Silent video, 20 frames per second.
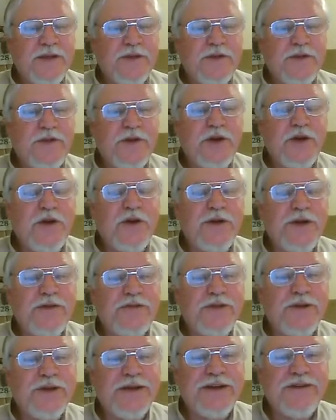You know, if
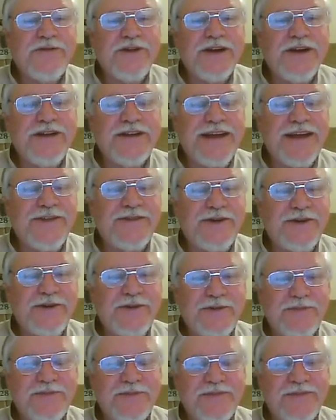you live in a desert
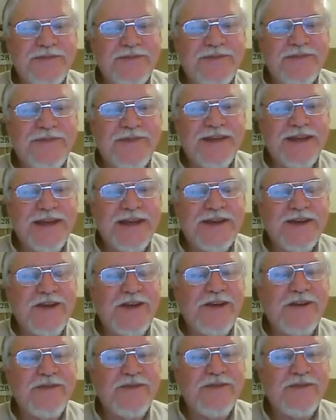and
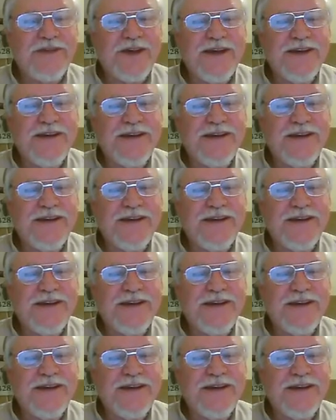all of a sudden